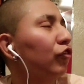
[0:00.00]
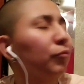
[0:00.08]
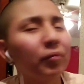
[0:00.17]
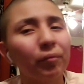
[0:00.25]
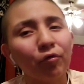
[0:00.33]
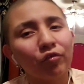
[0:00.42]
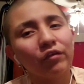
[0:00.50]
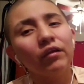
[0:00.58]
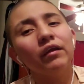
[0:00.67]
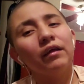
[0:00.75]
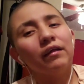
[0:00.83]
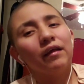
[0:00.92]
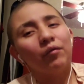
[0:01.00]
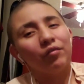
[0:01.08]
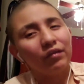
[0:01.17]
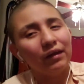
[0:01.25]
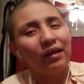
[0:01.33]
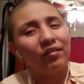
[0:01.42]
Super Bowl Sunday. That
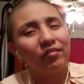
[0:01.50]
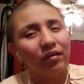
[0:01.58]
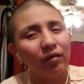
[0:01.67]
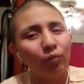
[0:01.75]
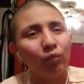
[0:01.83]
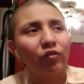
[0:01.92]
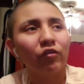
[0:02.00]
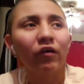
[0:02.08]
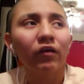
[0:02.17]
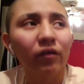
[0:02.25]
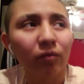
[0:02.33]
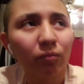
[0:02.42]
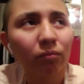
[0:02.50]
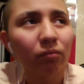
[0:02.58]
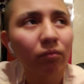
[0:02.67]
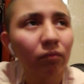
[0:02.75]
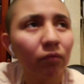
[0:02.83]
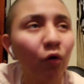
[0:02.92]
was the last time we saw him.